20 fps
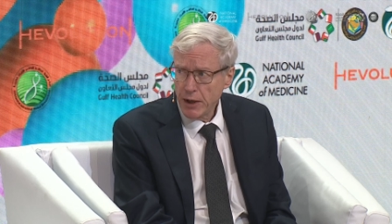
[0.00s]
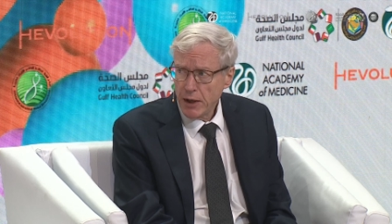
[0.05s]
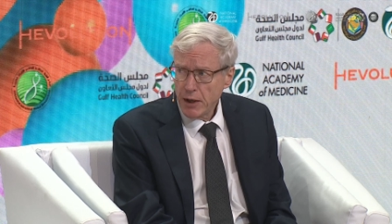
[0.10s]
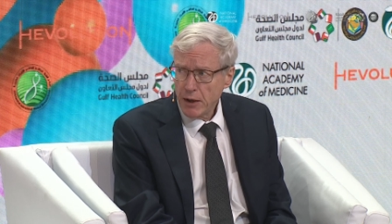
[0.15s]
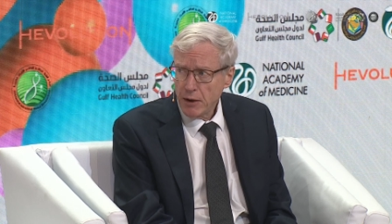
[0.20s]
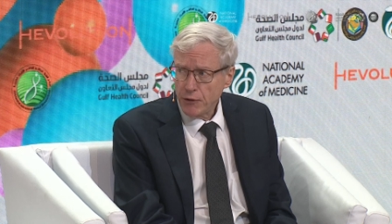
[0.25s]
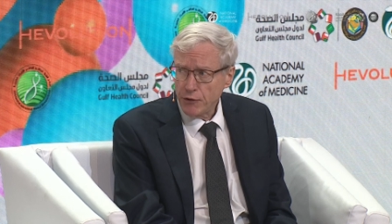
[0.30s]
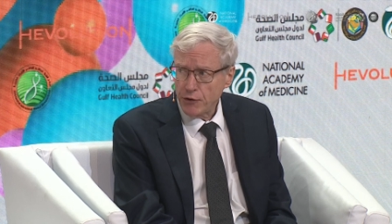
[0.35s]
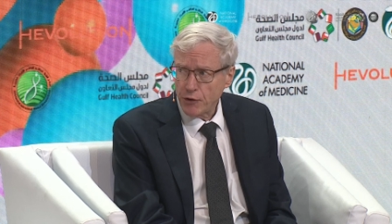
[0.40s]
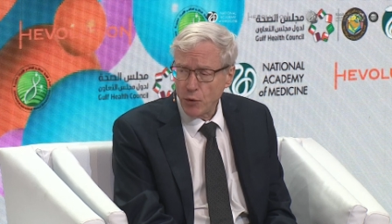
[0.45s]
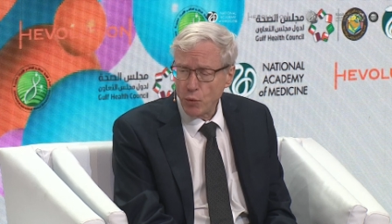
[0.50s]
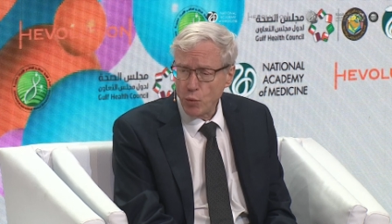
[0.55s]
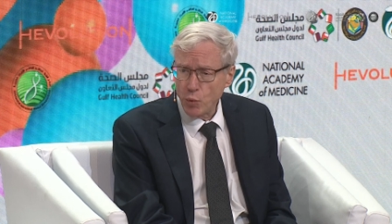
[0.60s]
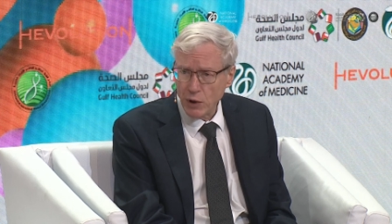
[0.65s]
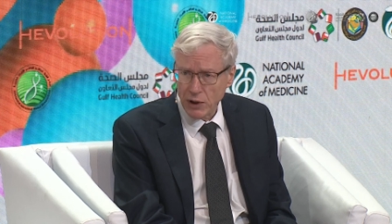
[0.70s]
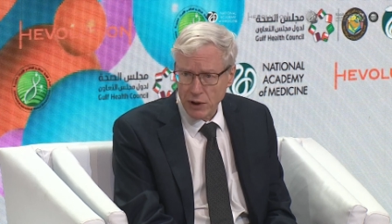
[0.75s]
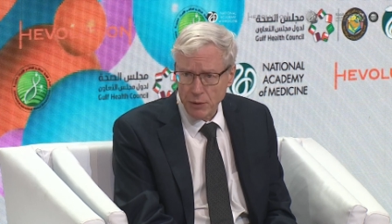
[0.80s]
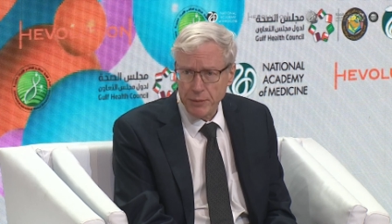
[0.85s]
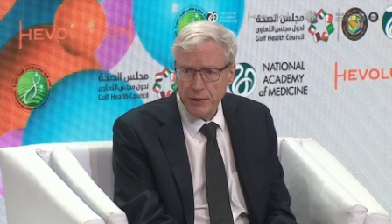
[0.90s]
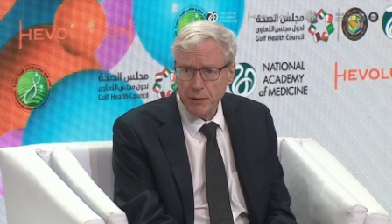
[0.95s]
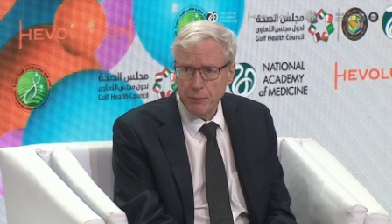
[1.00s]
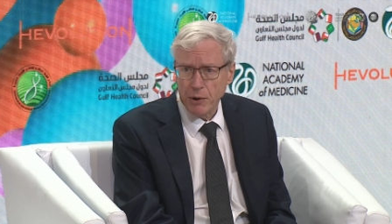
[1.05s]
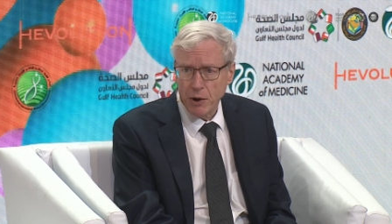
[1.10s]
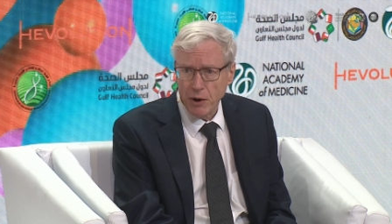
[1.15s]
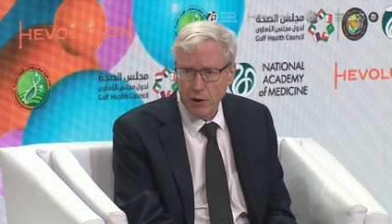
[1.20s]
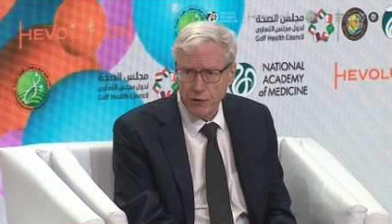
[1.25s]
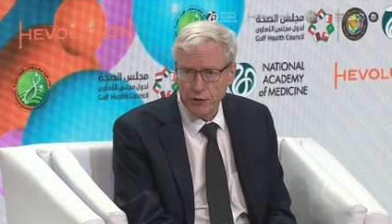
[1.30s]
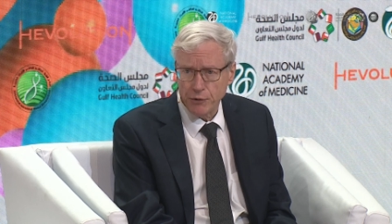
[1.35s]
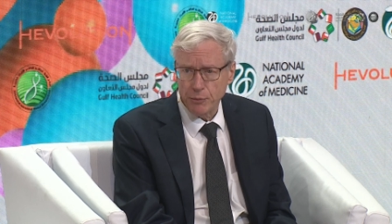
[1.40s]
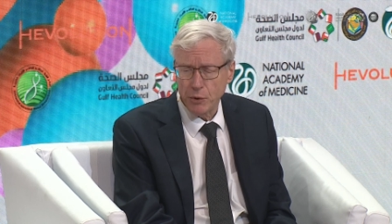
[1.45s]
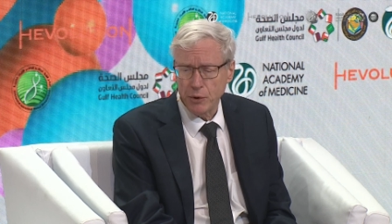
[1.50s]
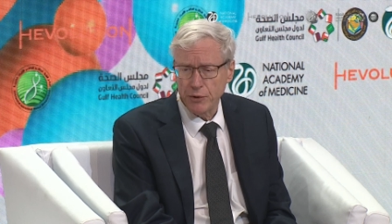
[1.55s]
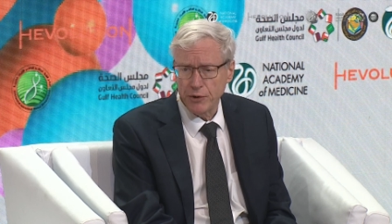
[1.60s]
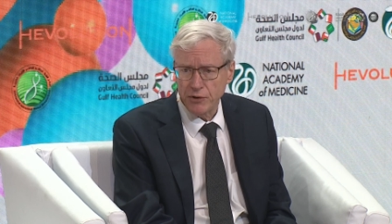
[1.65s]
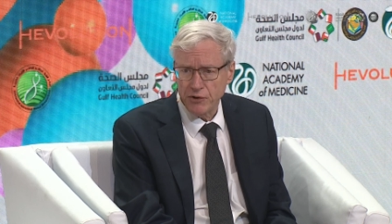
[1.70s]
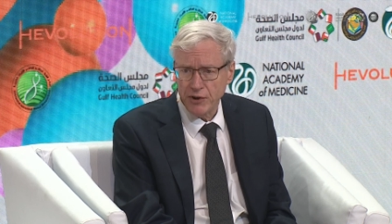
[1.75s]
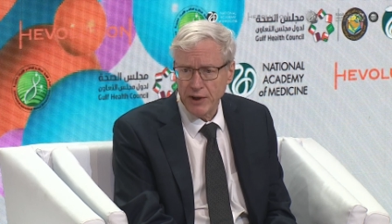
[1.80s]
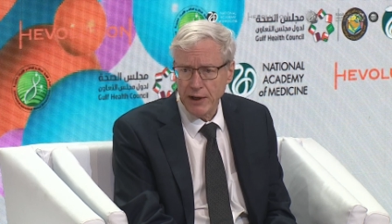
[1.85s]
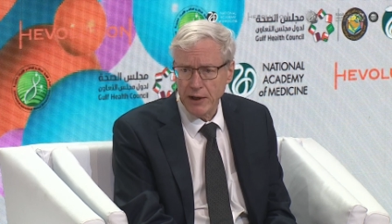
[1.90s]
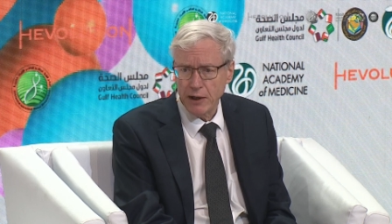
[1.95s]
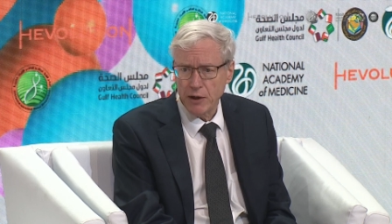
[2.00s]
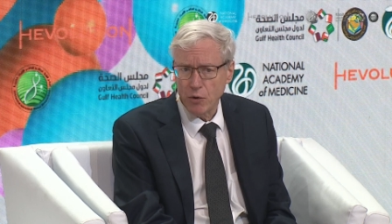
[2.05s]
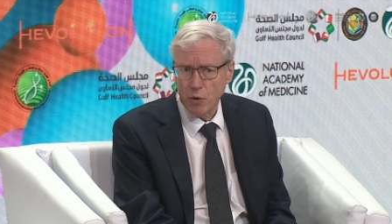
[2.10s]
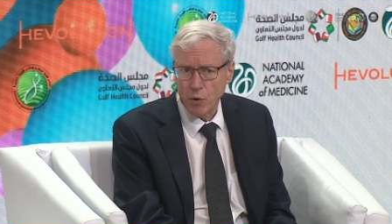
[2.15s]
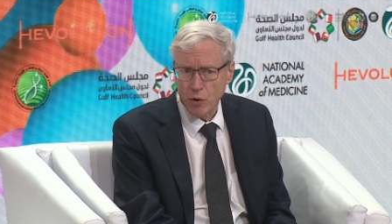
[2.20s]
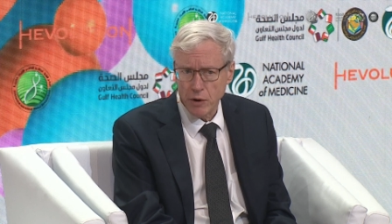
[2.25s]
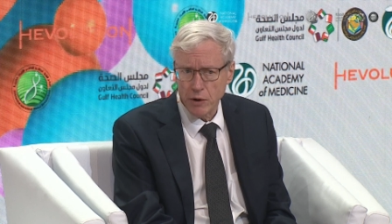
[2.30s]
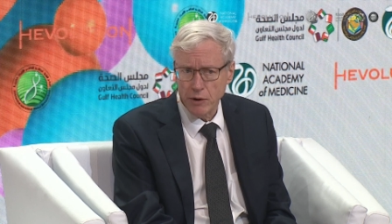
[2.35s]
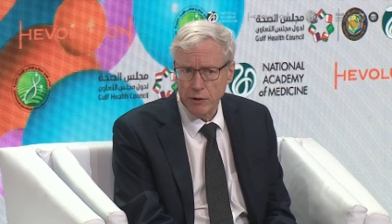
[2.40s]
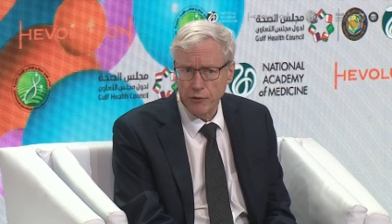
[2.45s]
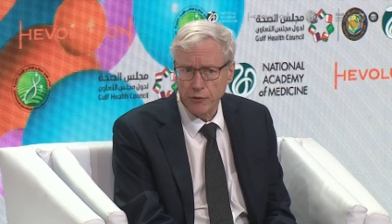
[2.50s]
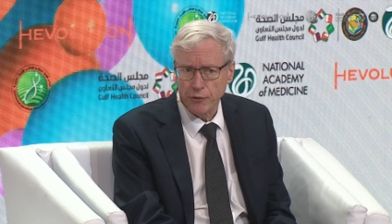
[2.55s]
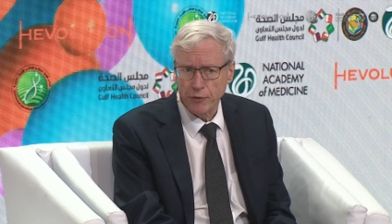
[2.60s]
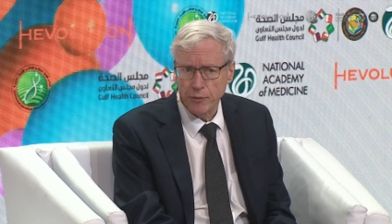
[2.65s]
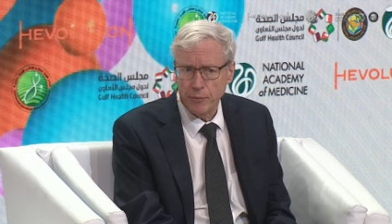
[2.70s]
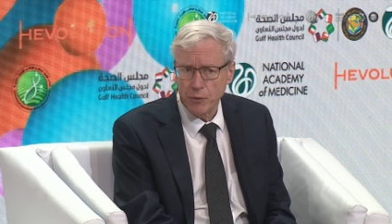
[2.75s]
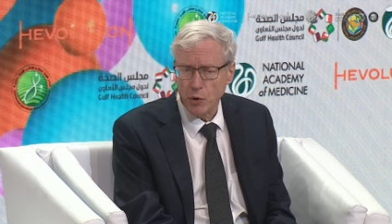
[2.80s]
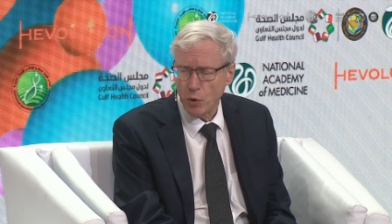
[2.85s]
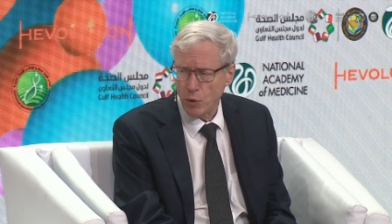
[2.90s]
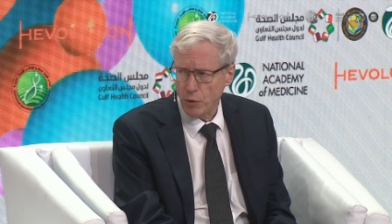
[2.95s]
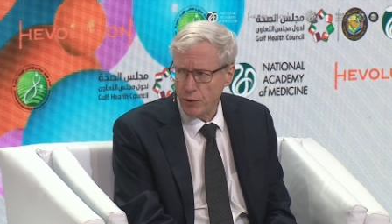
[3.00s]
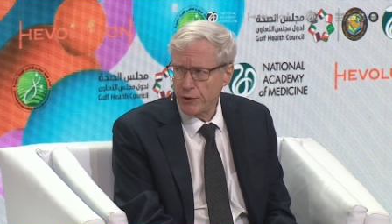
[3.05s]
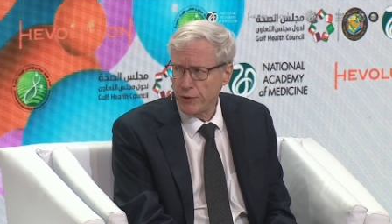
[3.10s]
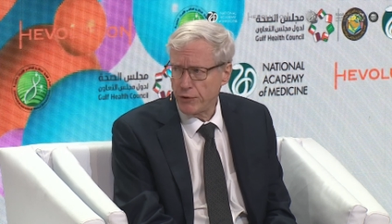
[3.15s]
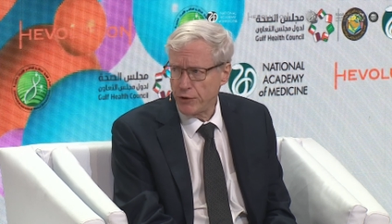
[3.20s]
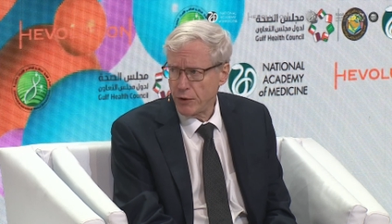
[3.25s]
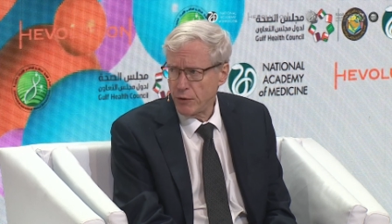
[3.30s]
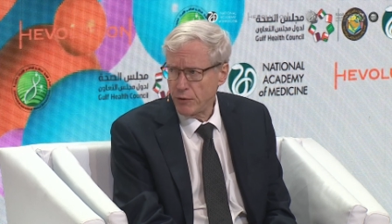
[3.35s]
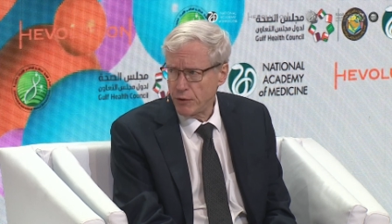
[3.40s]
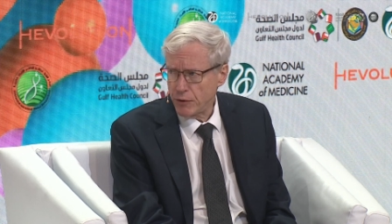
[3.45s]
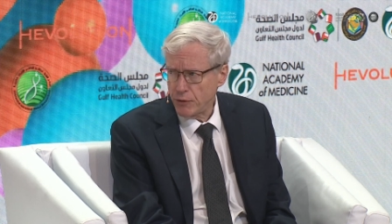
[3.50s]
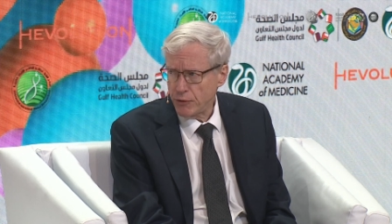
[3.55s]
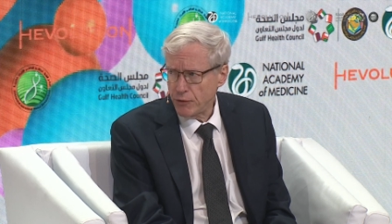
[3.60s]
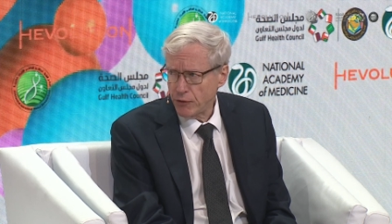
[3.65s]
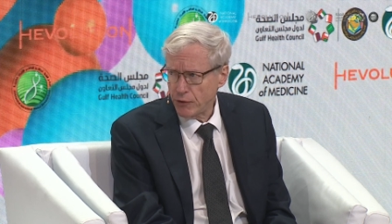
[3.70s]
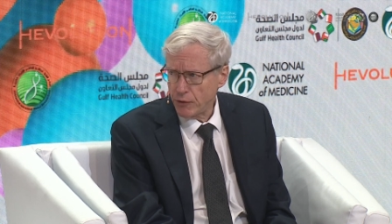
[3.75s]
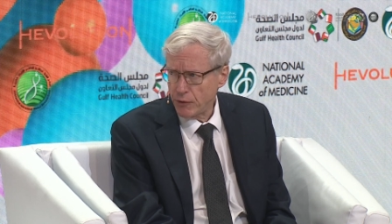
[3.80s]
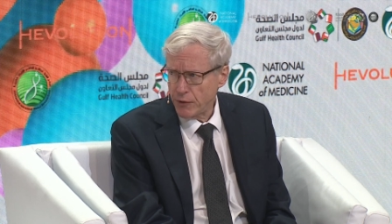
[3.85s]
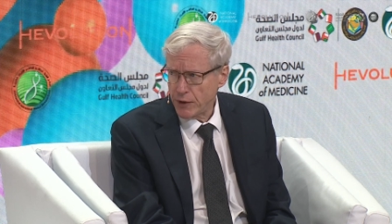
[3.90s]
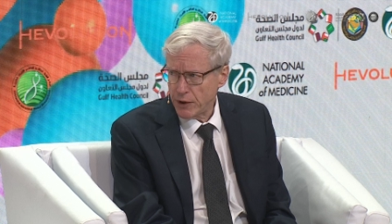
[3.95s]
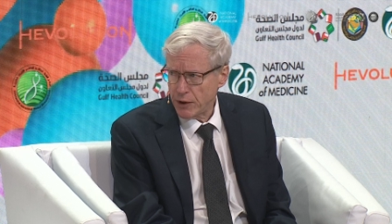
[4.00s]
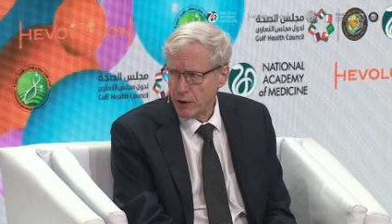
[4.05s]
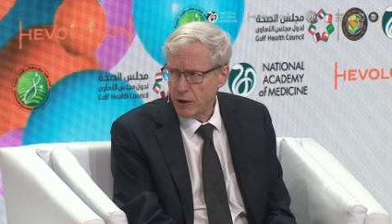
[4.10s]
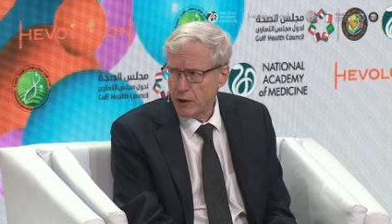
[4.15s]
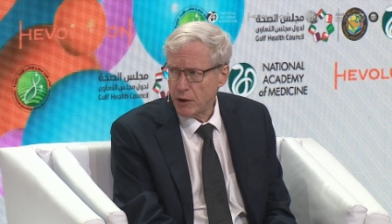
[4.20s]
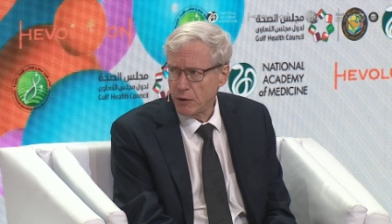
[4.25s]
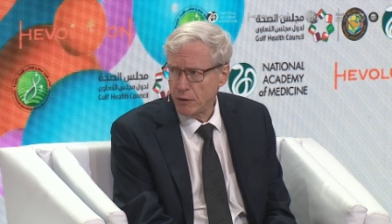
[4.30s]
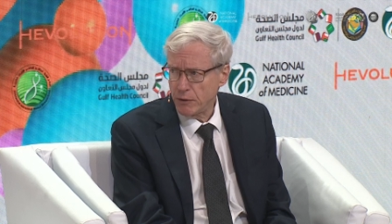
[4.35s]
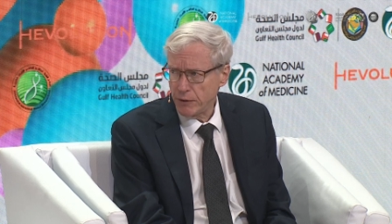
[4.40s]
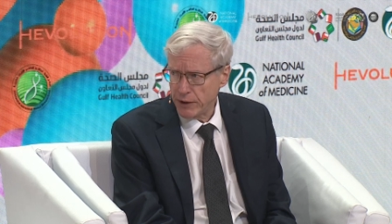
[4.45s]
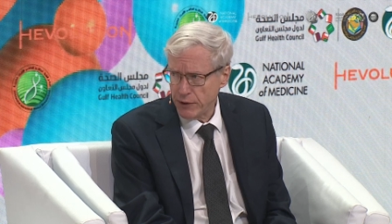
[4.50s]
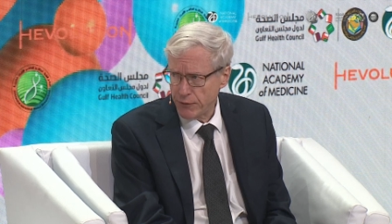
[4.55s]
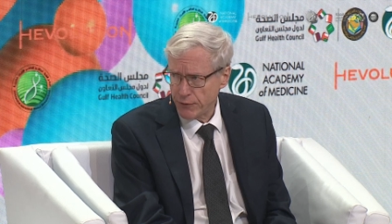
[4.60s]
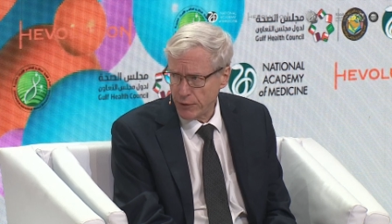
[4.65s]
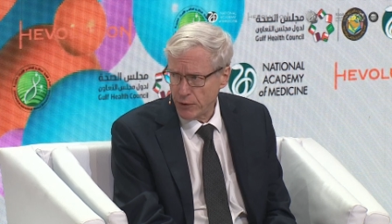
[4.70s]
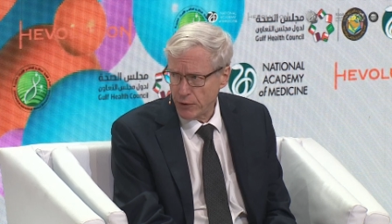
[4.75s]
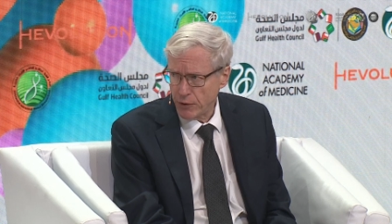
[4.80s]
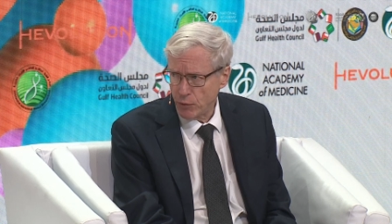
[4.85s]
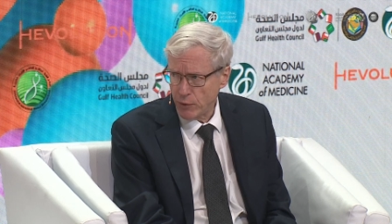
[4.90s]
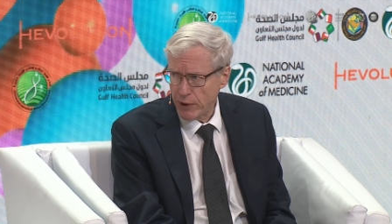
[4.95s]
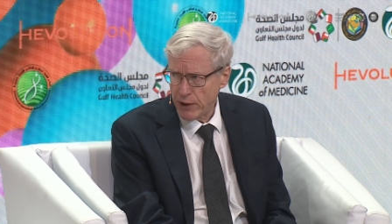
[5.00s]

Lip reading: So will it be possible to take organs from older donors that are currently thrown away?